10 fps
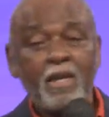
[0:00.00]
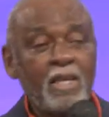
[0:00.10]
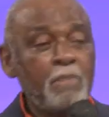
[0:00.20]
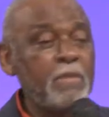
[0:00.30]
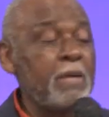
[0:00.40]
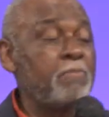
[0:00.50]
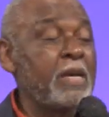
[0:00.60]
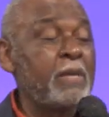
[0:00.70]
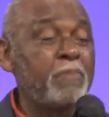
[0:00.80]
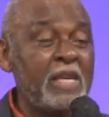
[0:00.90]
It may
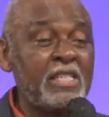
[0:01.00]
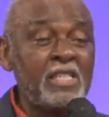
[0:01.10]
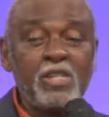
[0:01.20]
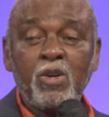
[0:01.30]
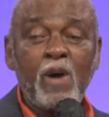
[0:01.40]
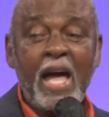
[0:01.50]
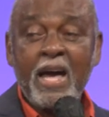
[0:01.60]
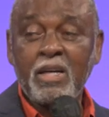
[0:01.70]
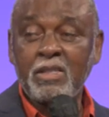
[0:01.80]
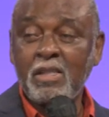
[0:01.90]
make peace in your
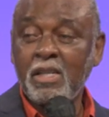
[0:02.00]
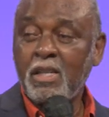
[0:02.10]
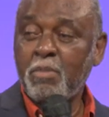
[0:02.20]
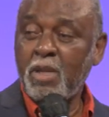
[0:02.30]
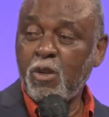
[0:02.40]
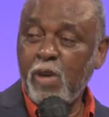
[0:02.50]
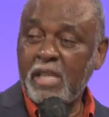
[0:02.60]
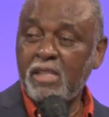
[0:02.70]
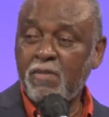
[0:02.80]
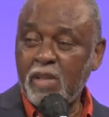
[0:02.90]
house, but it
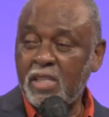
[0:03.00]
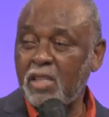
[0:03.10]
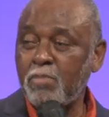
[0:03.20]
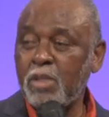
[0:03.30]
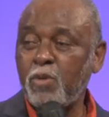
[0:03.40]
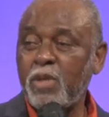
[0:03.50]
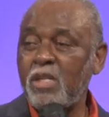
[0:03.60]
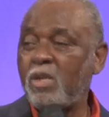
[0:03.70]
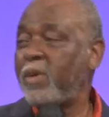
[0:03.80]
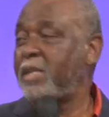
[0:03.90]
creates division
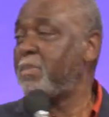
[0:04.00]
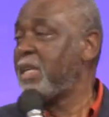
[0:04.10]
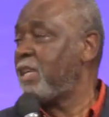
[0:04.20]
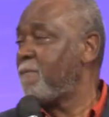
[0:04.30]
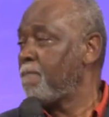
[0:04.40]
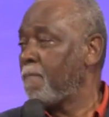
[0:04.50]
between you and me.